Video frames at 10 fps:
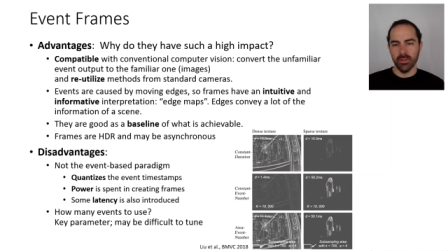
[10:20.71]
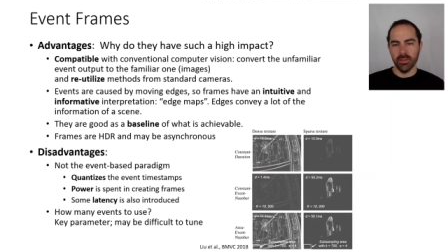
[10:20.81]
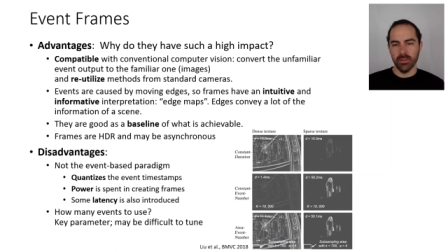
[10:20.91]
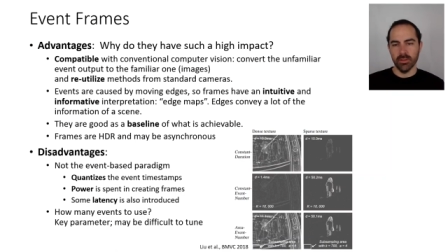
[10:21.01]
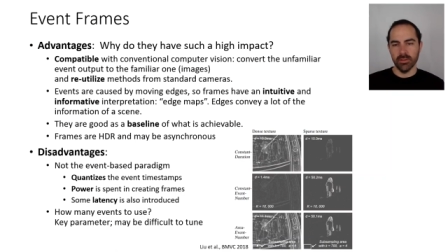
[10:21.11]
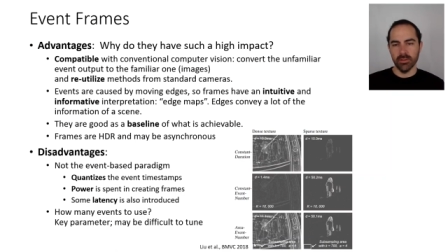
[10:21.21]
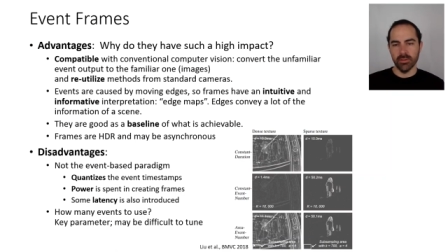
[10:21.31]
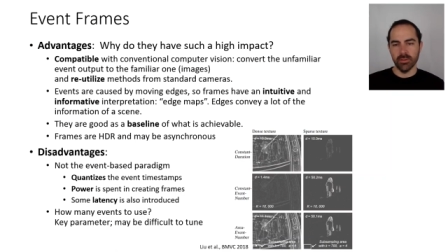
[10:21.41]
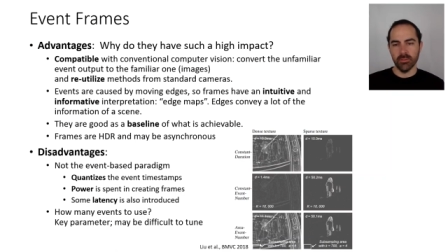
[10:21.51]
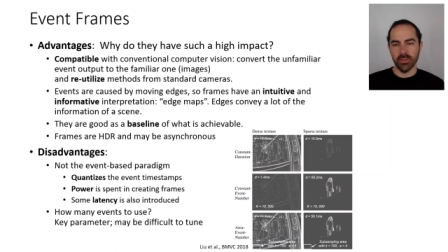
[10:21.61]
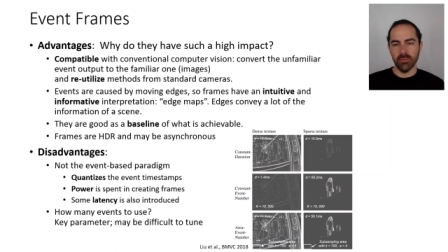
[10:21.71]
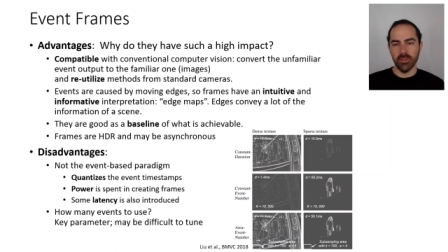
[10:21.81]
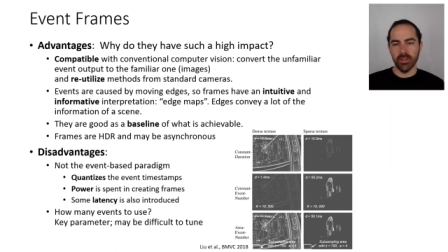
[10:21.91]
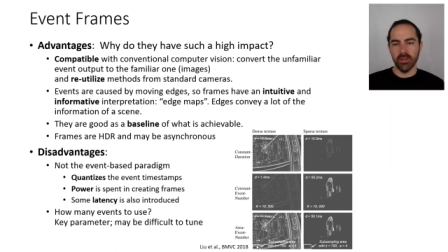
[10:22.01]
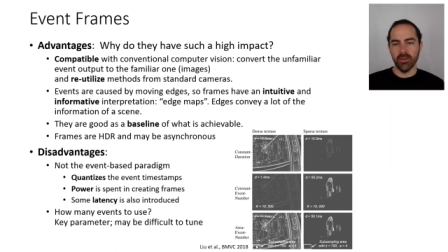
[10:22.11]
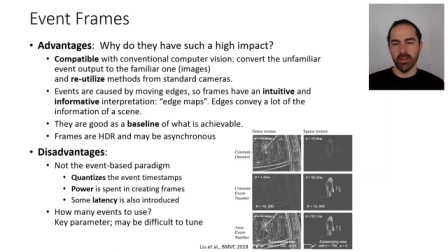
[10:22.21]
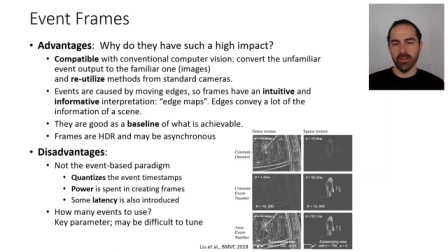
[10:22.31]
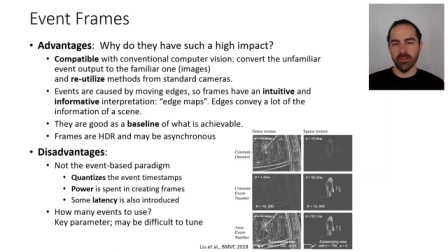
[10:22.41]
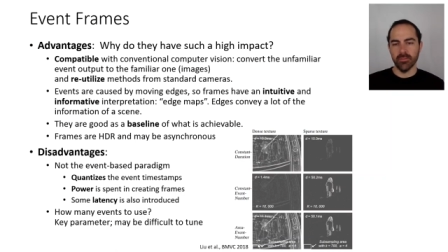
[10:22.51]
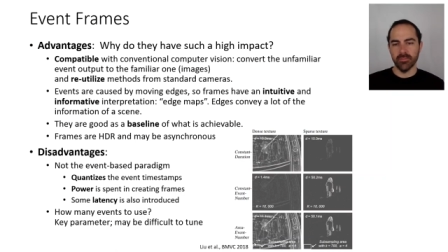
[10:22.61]
uh, some sampling
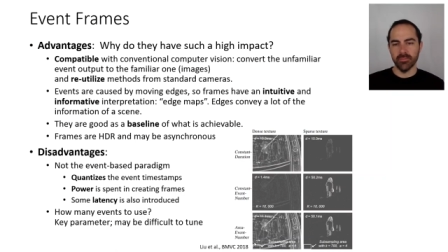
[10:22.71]
area